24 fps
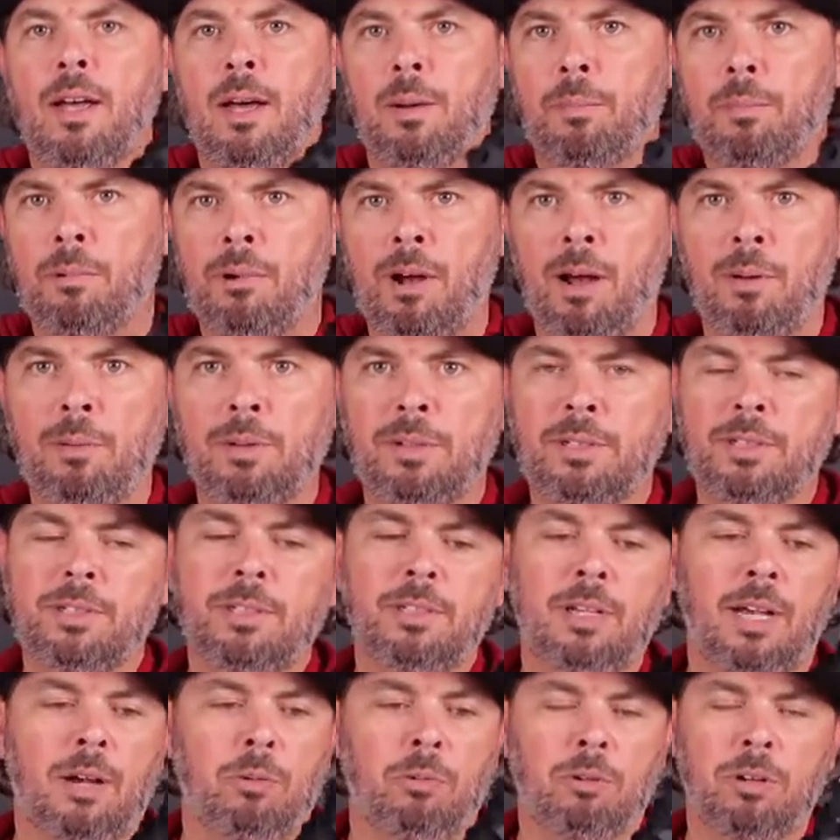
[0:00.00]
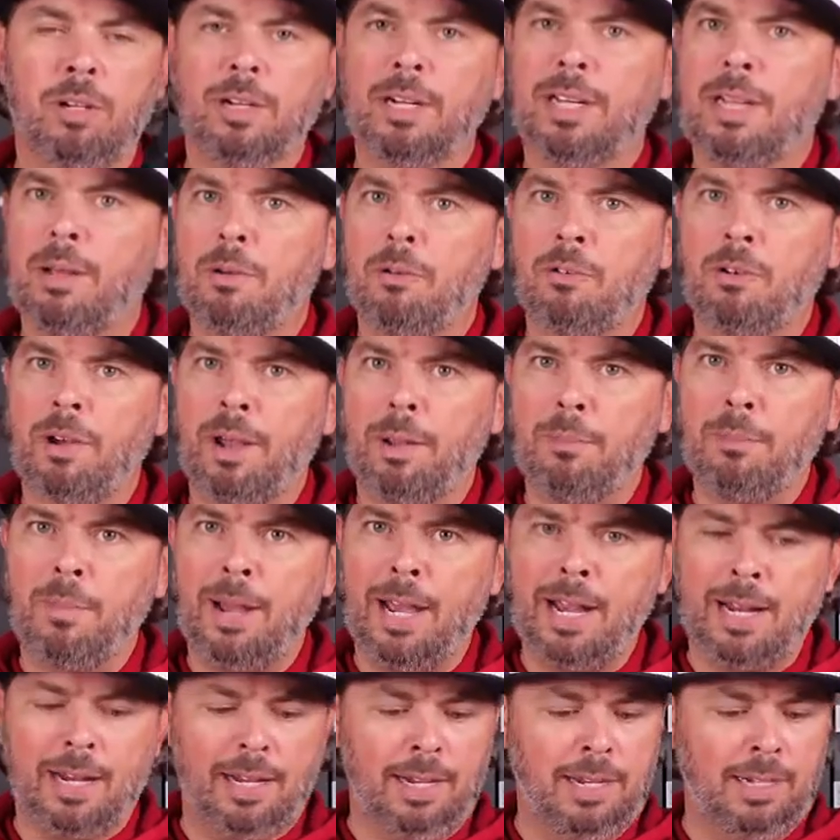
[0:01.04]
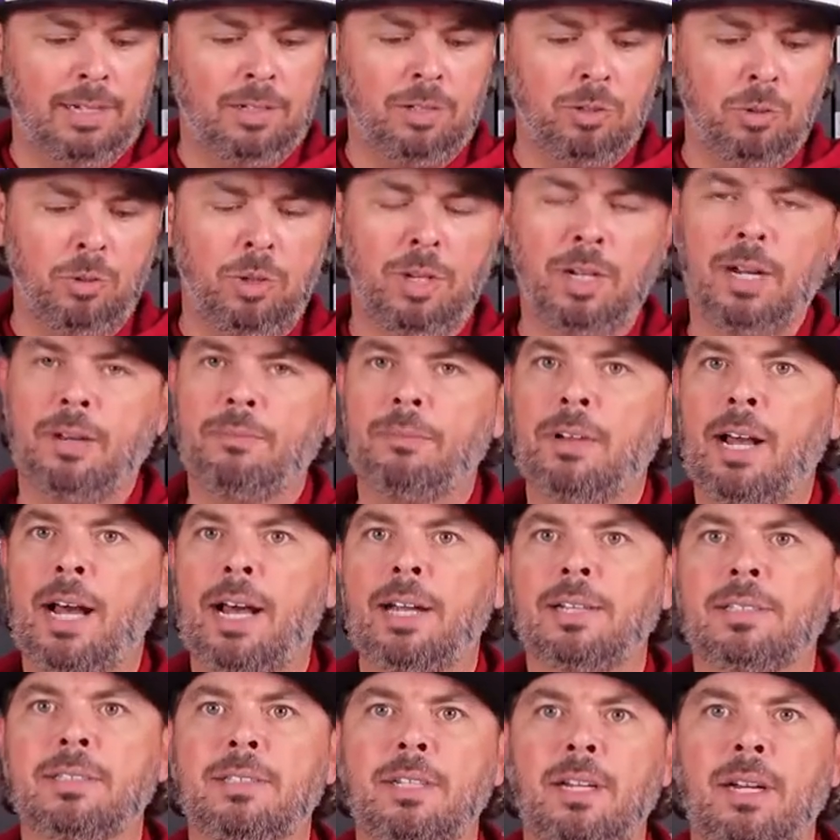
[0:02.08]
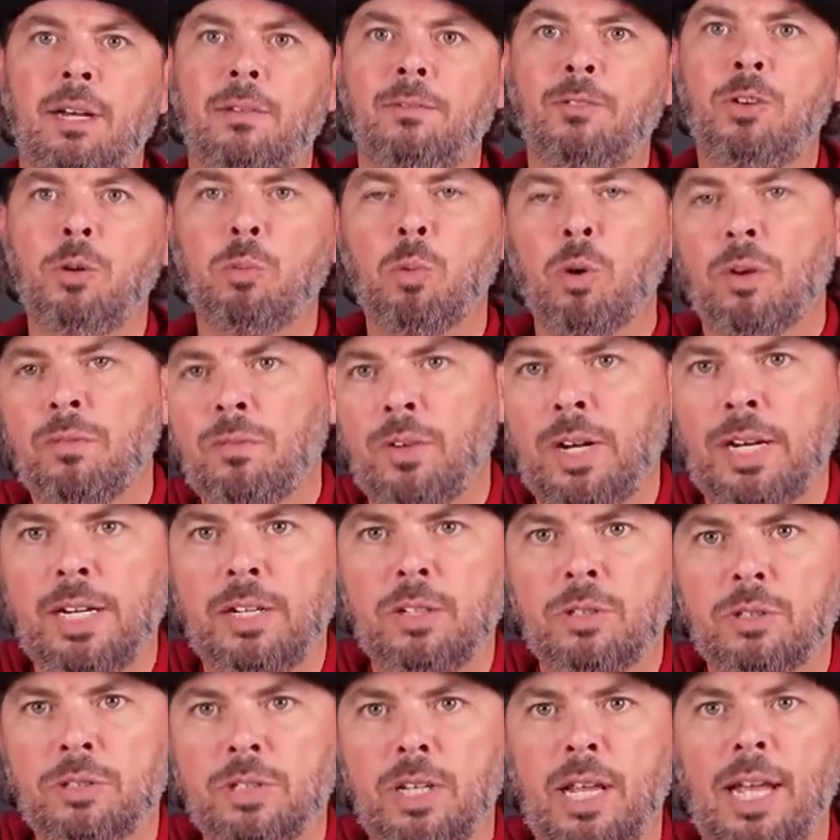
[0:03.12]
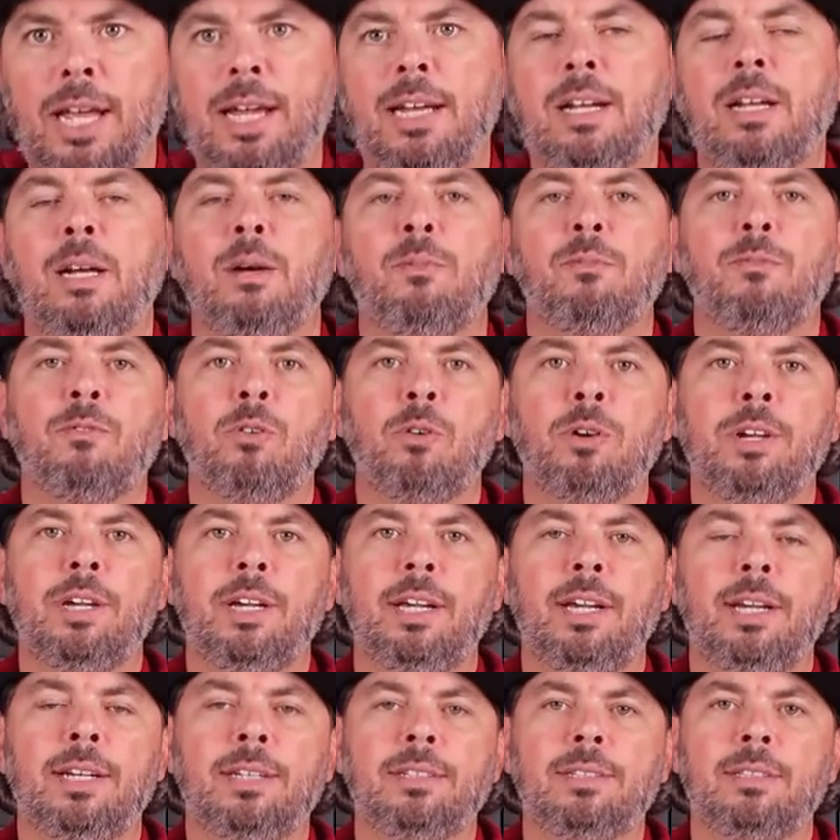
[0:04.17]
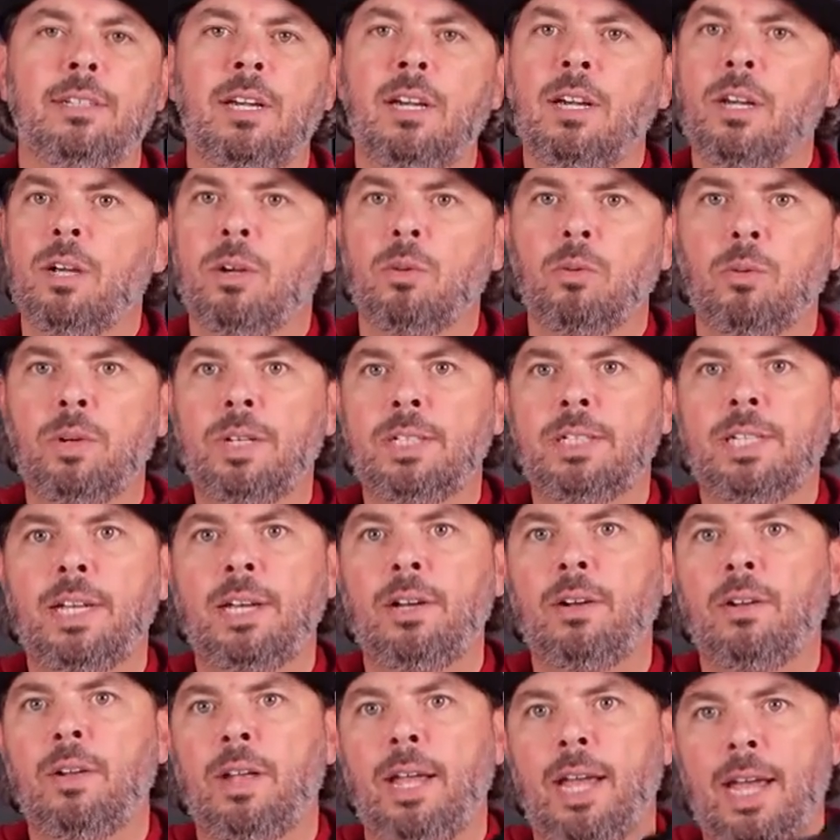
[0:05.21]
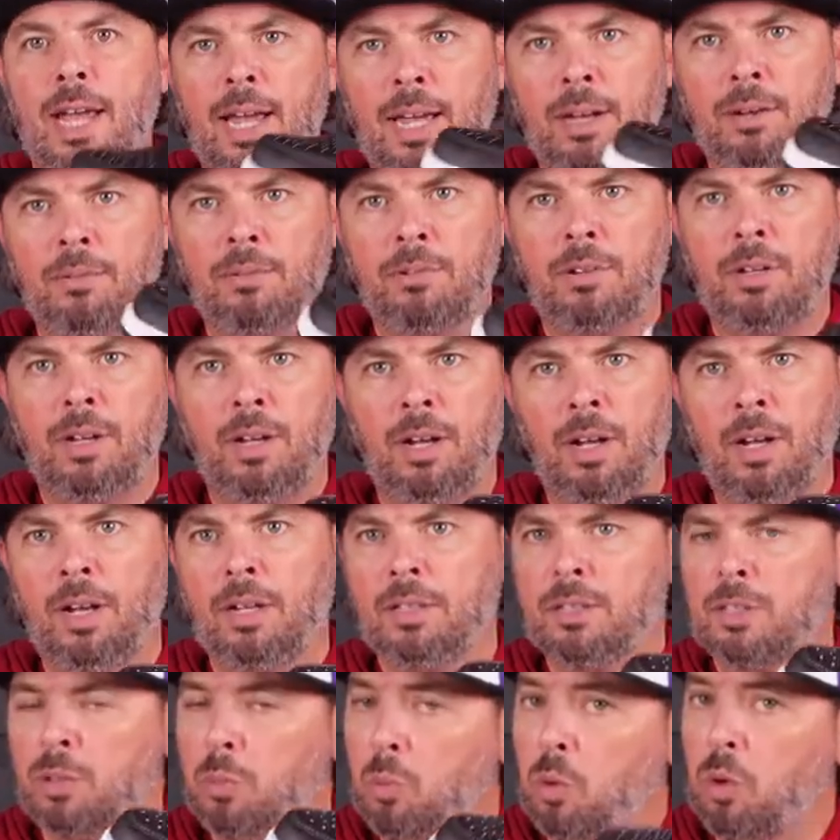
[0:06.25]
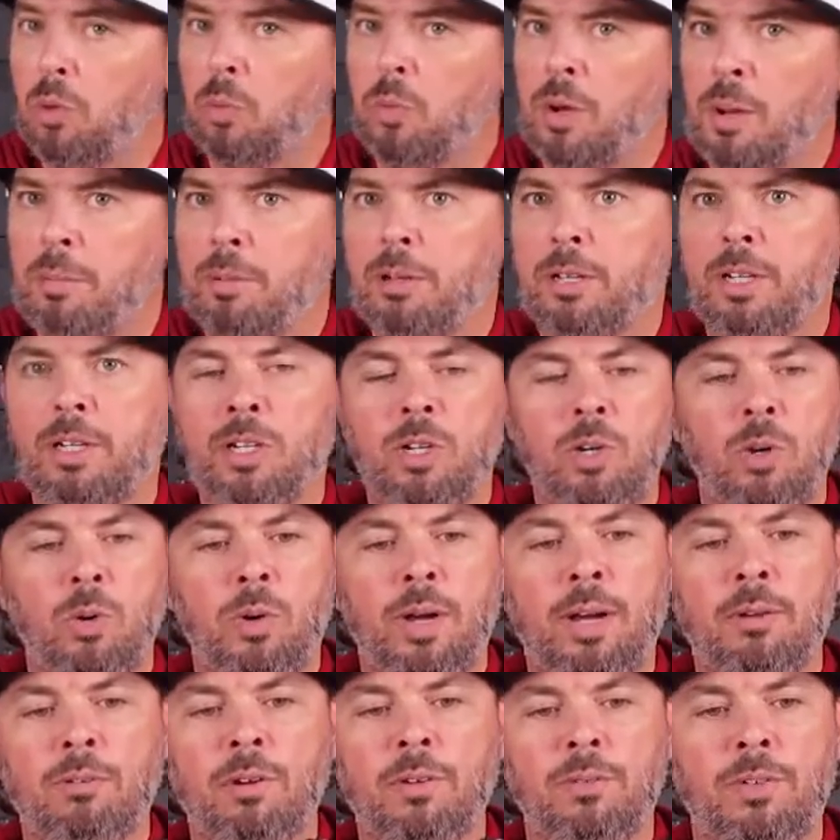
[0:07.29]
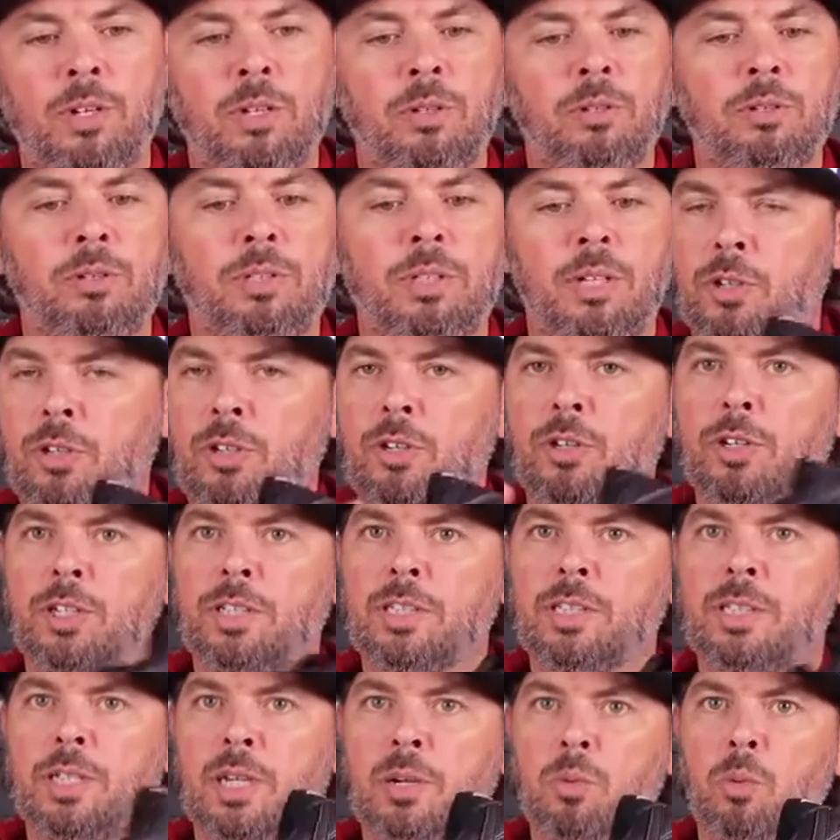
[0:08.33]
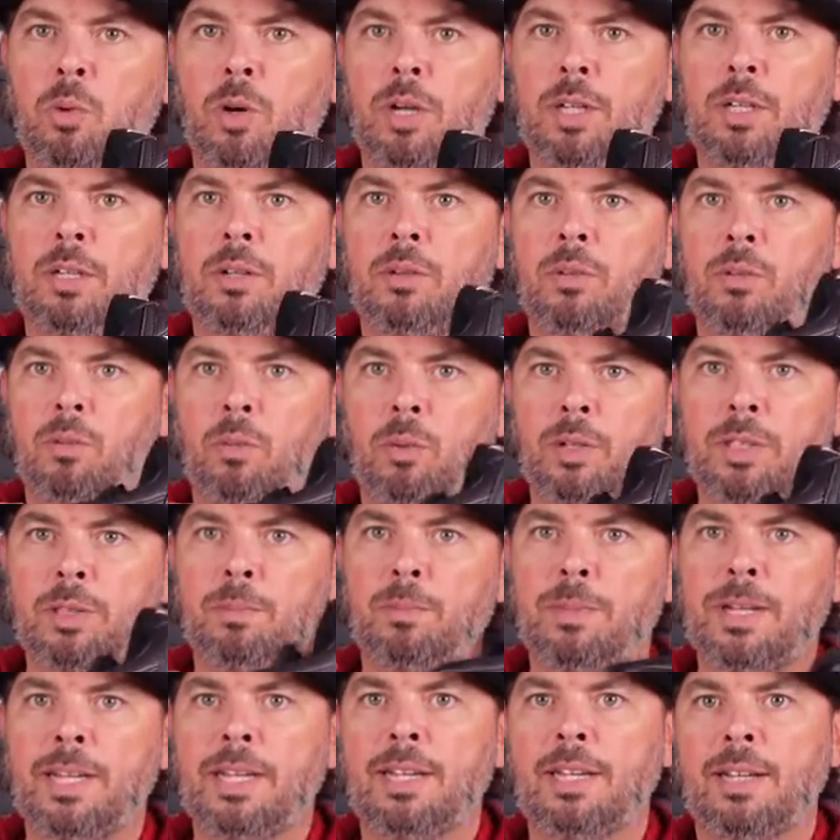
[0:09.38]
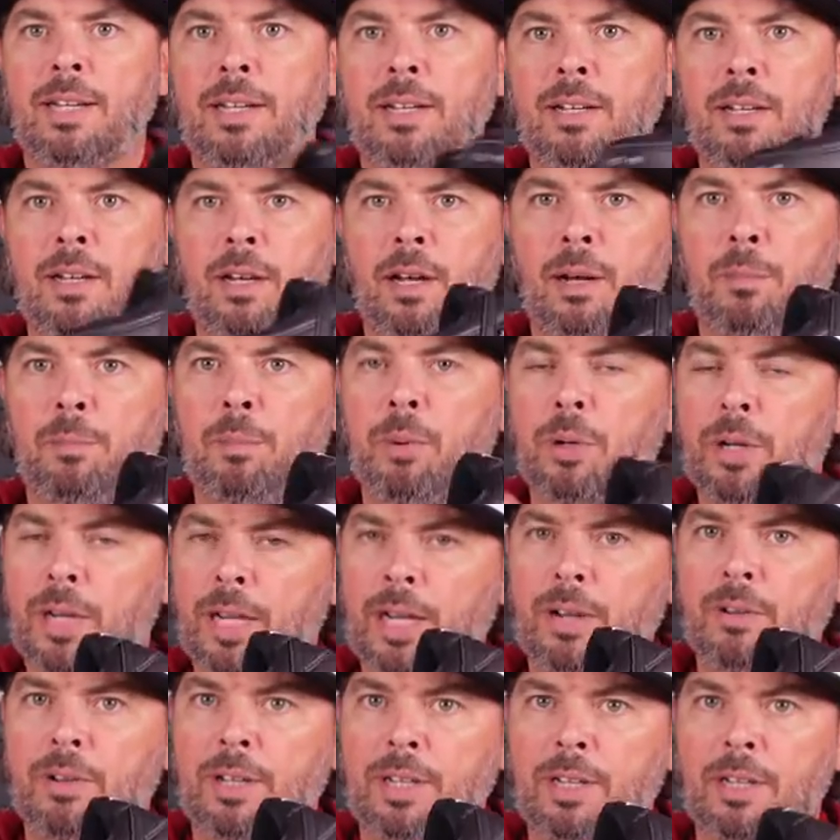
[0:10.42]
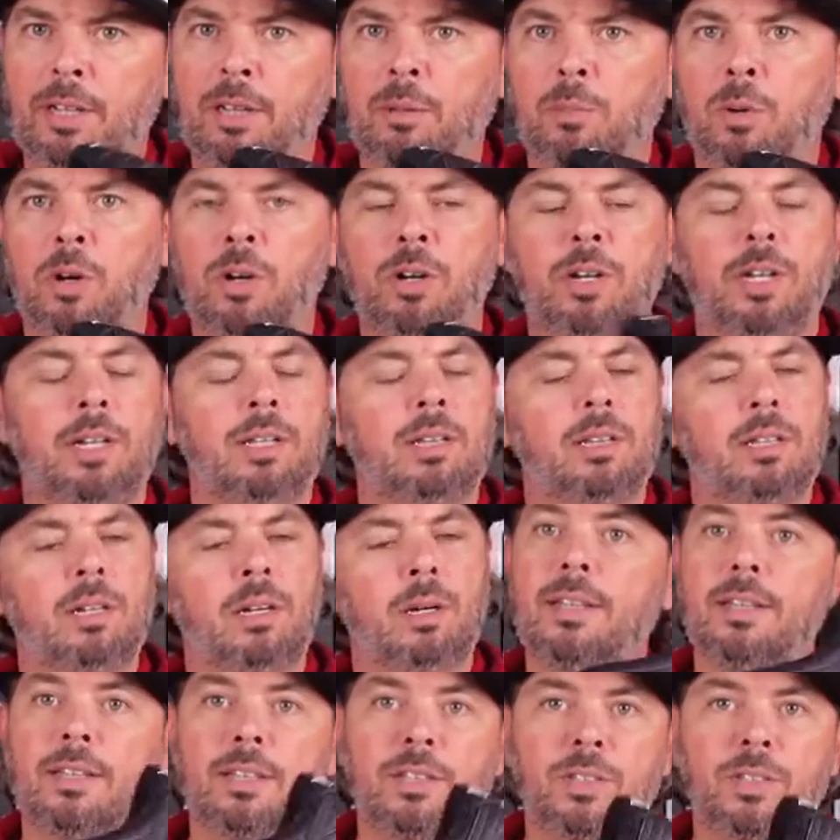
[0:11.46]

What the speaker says: I promise we're gonna get right back into it. I've got a few more videos lined up for you guys, retail and some more replica UA reviews, so that you can see what's being put out into the market there.